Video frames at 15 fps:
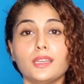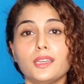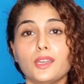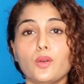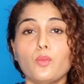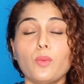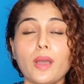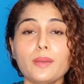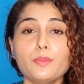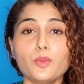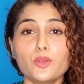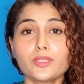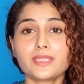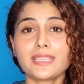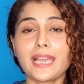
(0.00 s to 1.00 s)
Now, one
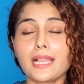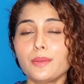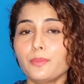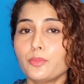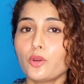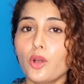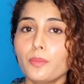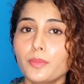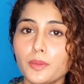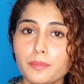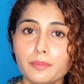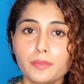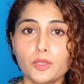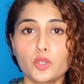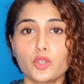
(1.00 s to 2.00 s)
more scalp
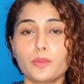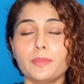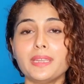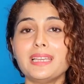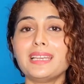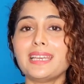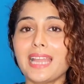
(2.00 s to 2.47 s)
problem could be